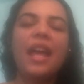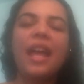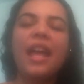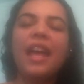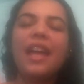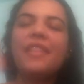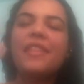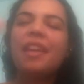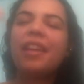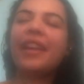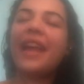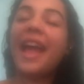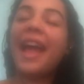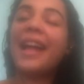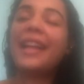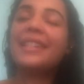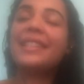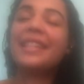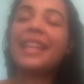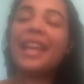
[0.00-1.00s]
And then
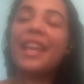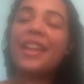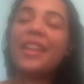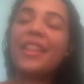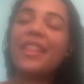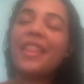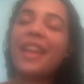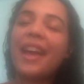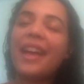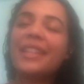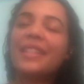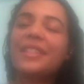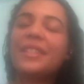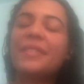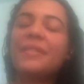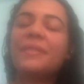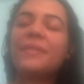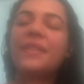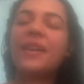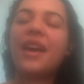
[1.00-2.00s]
exhale that
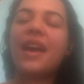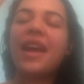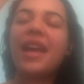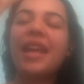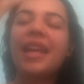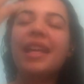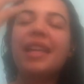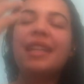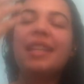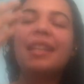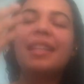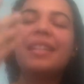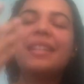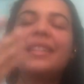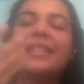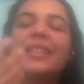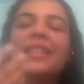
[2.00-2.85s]
divine